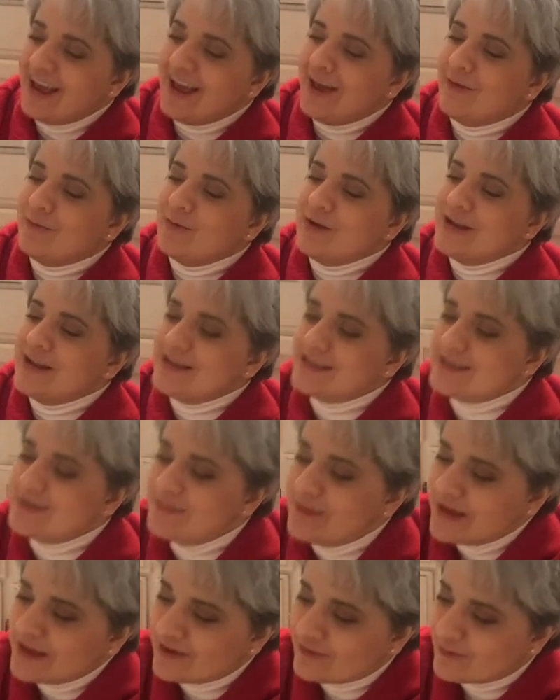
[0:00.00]
And we need to
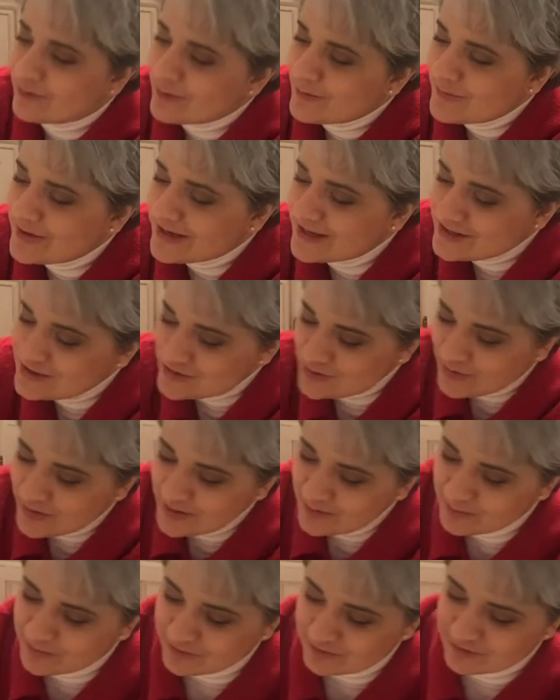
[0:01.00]
make grooming
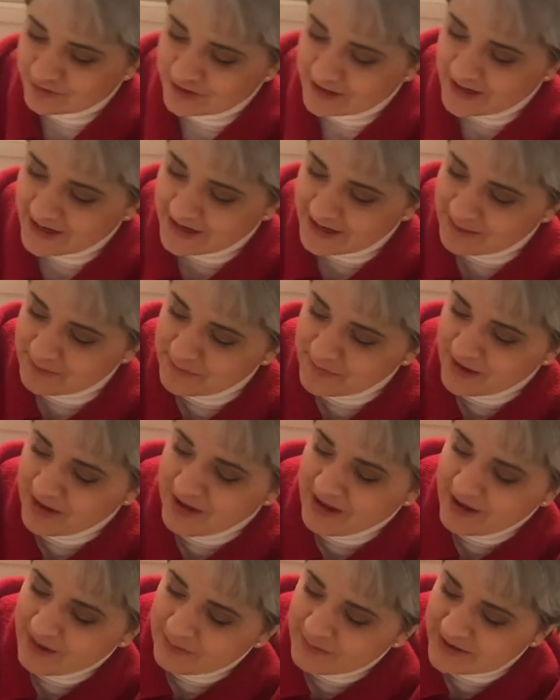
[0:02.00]
enjoyable for Yeti,
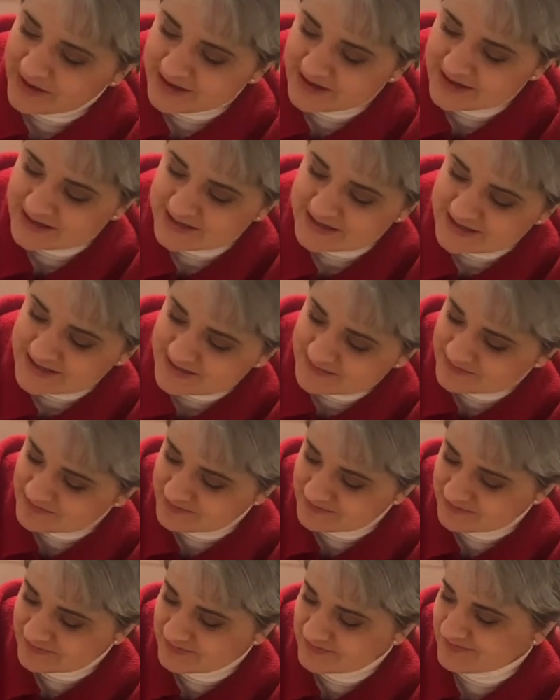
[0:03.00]
because
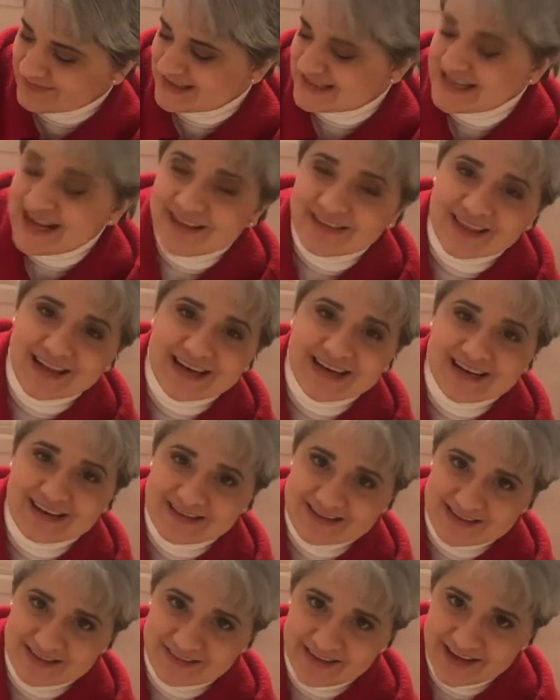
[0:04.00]
it's not that he
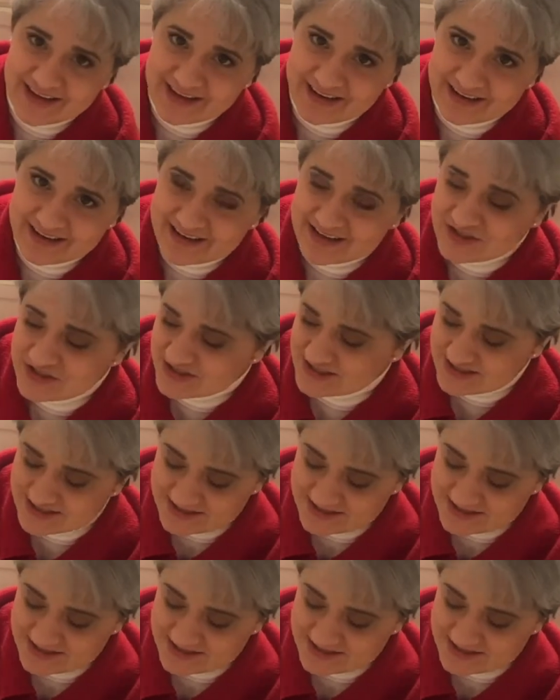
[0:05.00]
doesn't like it, he just